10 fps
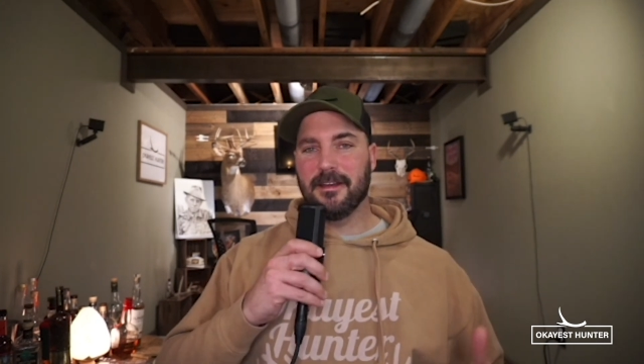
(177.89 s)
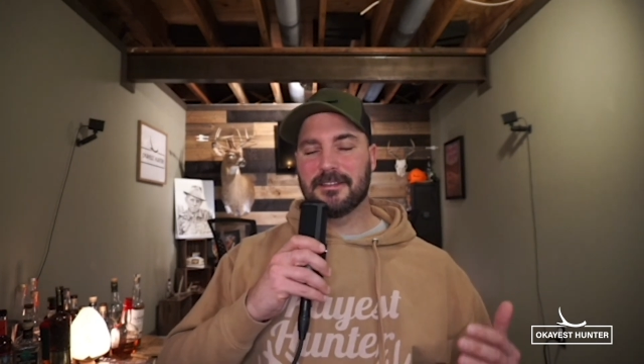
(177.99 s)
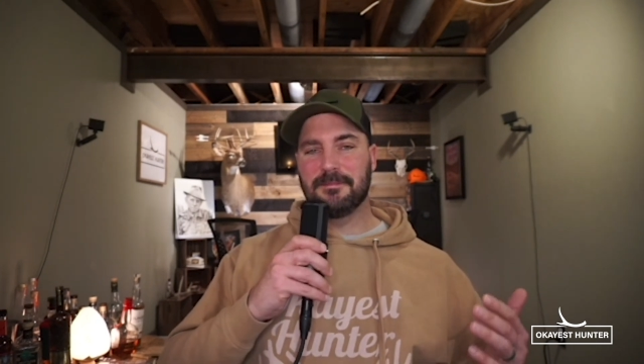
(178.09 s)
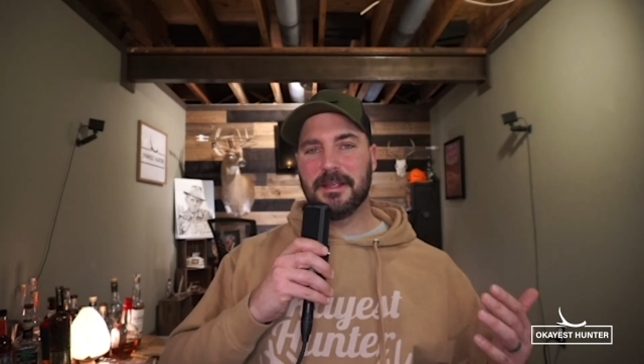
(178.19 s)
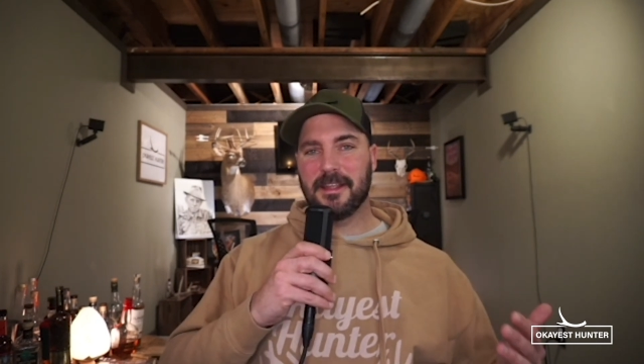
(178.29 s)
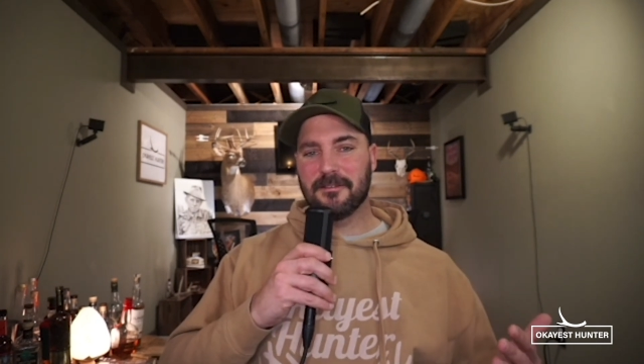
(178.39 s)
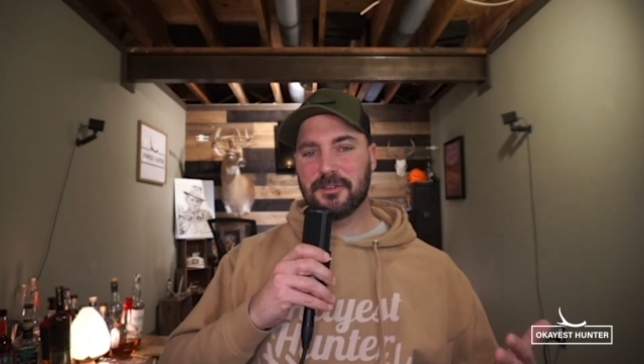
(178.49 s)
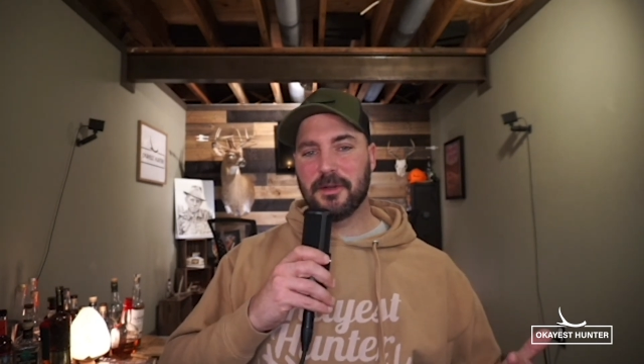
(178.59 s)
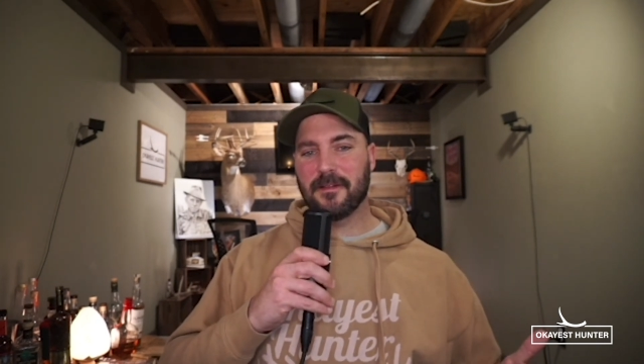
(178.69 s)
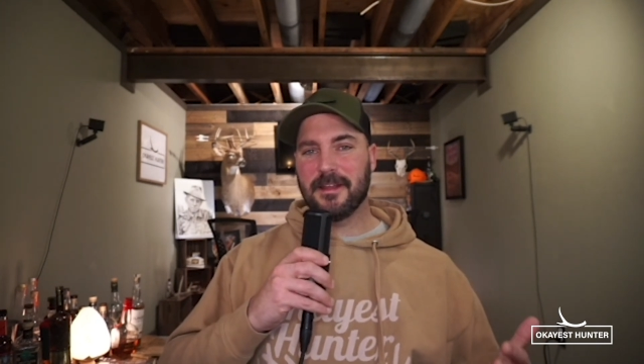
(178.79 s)
Speaking of
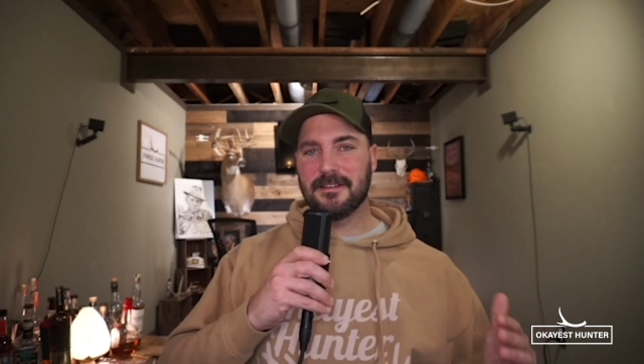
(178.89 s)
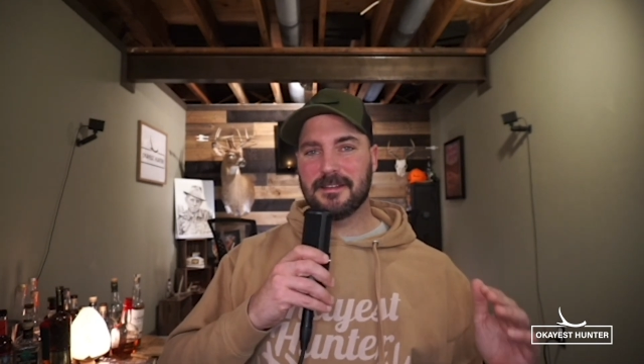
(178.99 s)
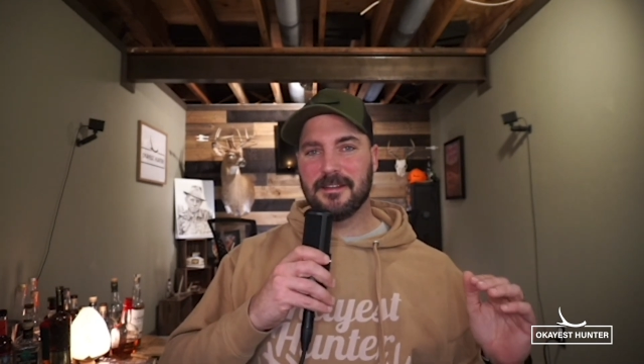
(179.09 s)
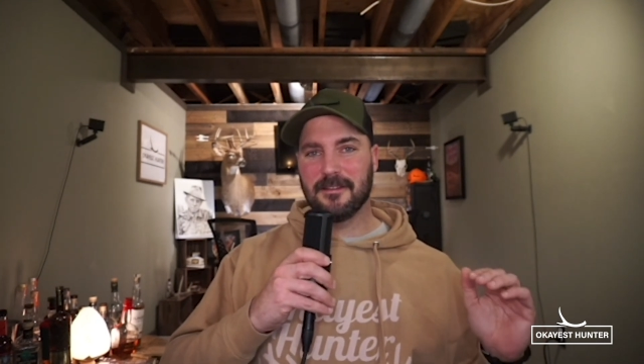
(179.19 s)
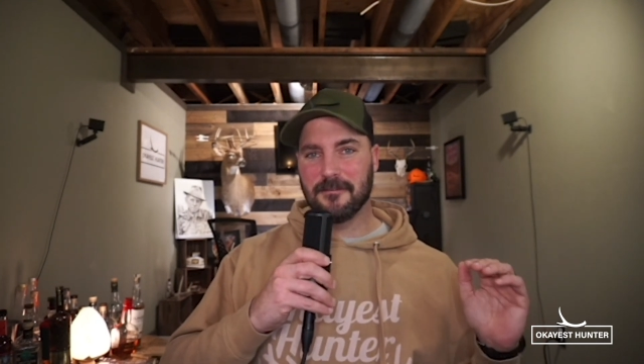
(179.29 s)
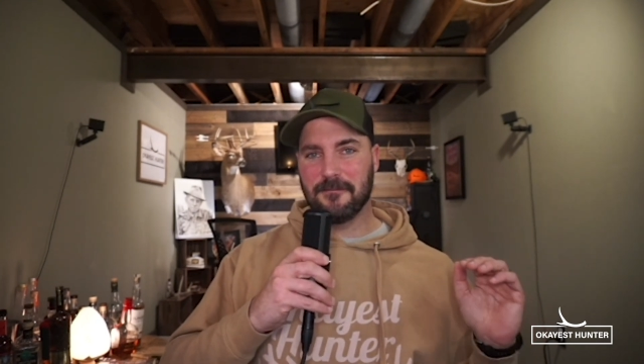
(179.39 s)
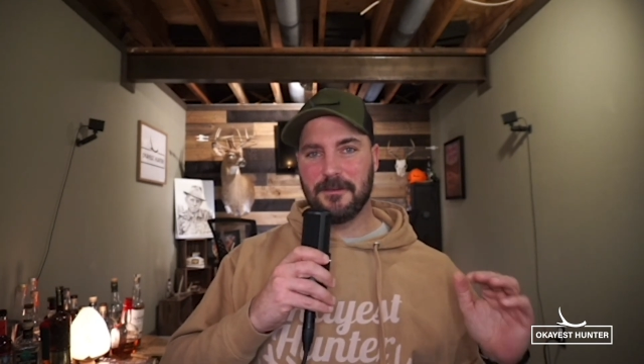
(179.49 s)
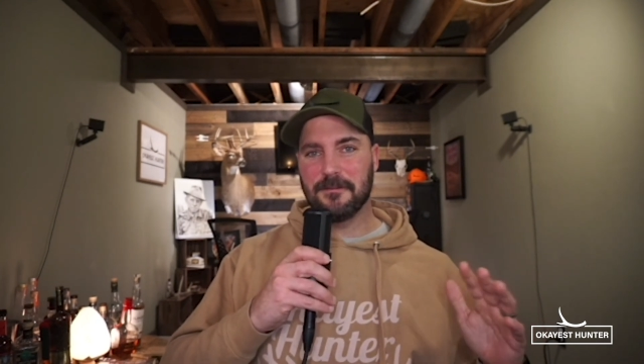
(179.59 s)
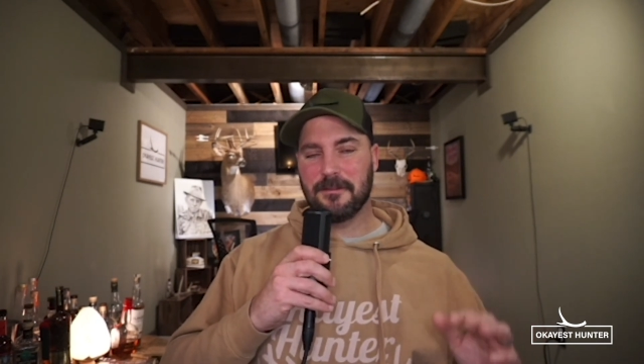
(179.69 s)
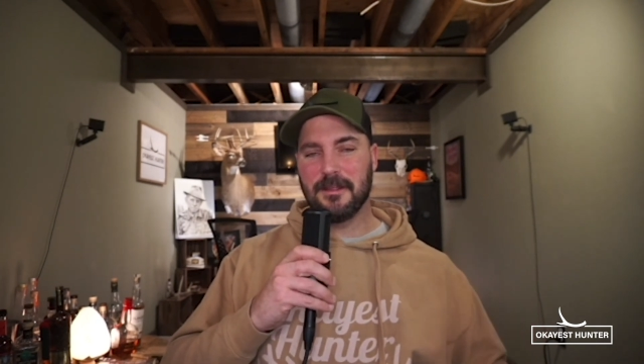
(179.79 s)
shooting lanes, the
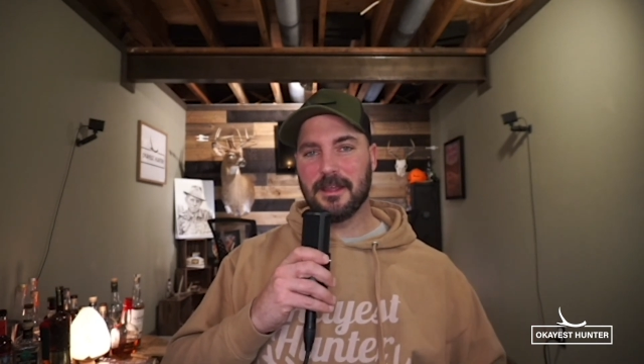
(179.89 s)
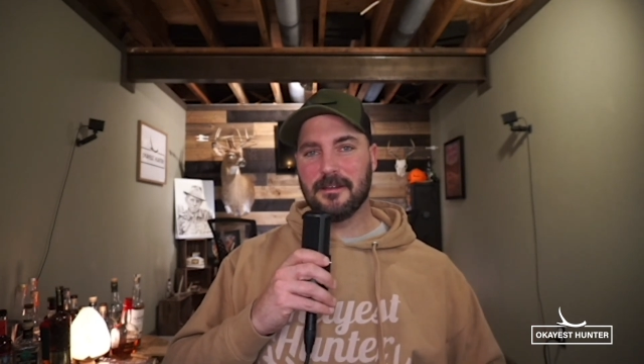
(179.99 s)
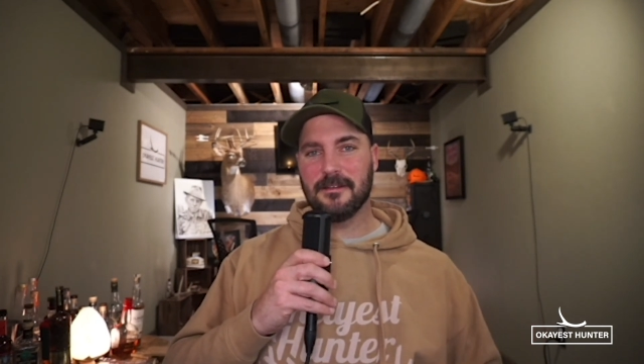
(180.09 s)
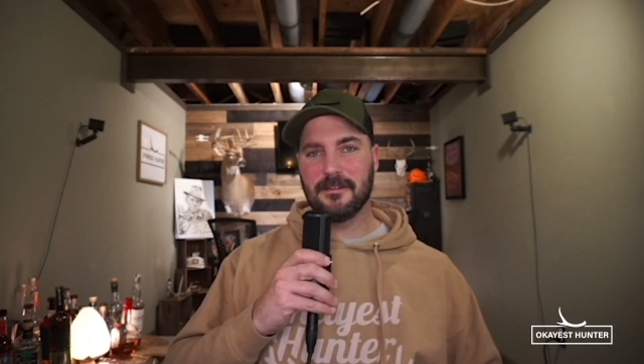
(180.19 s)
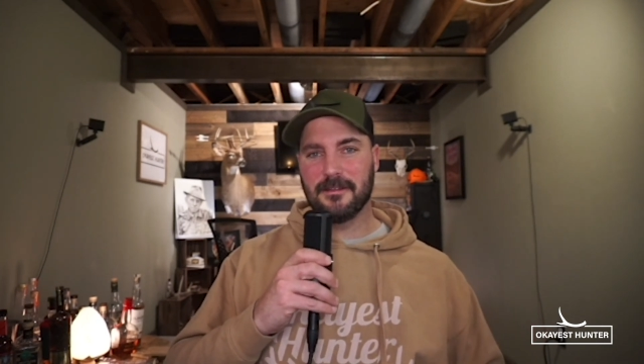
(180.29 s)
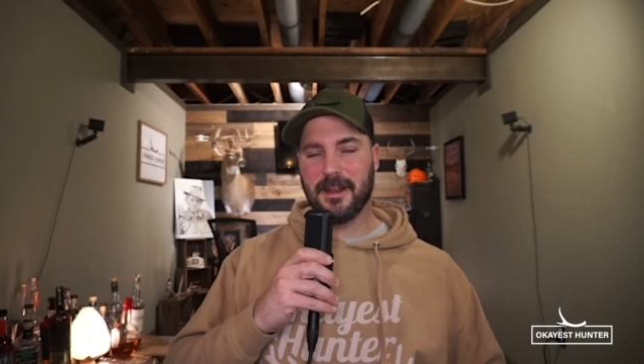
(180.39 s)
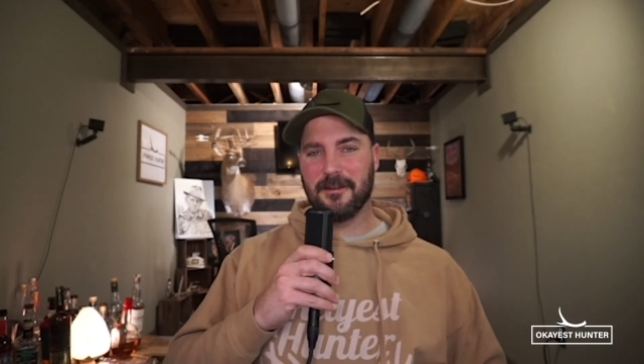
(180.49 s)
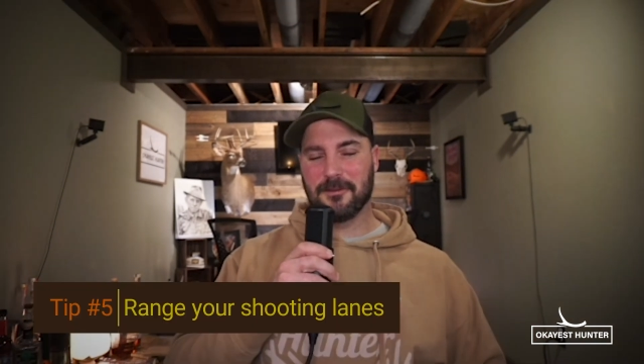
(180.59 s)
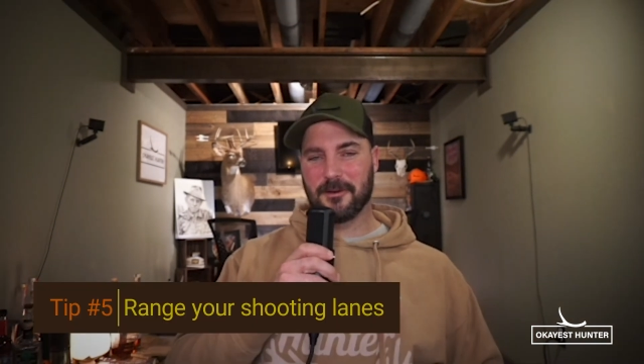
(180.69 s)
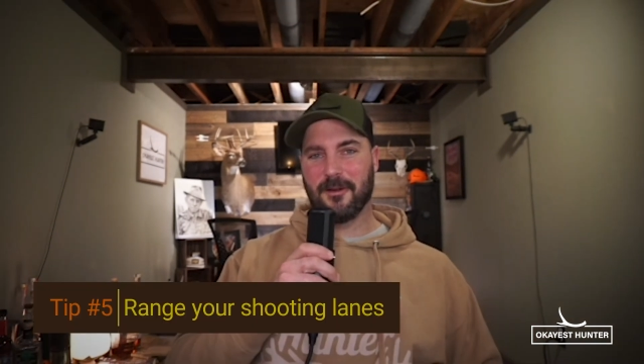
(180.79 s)
fifth thing that
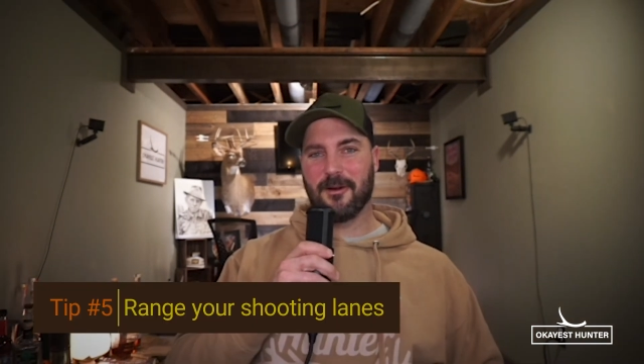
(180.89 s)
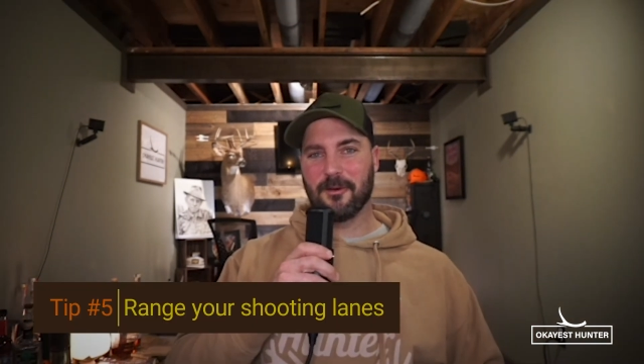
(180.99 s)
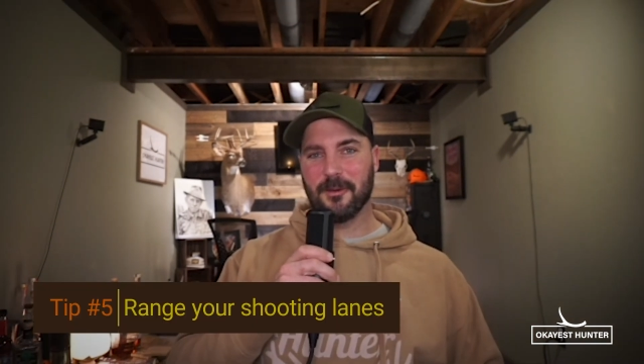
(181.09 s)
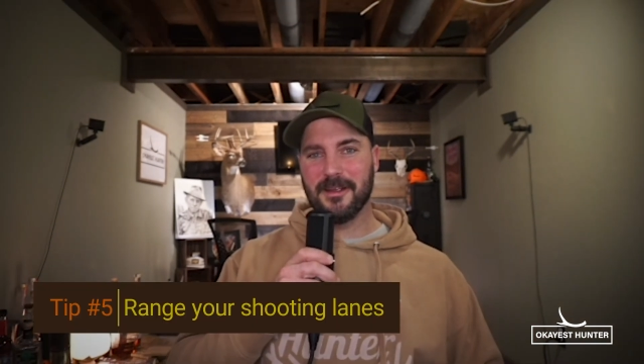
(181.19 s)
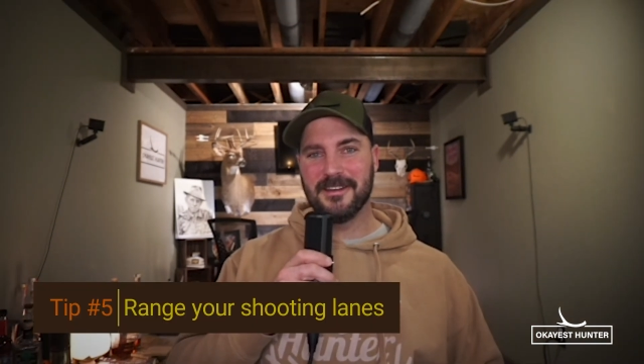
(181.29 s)
I've learned the hard way,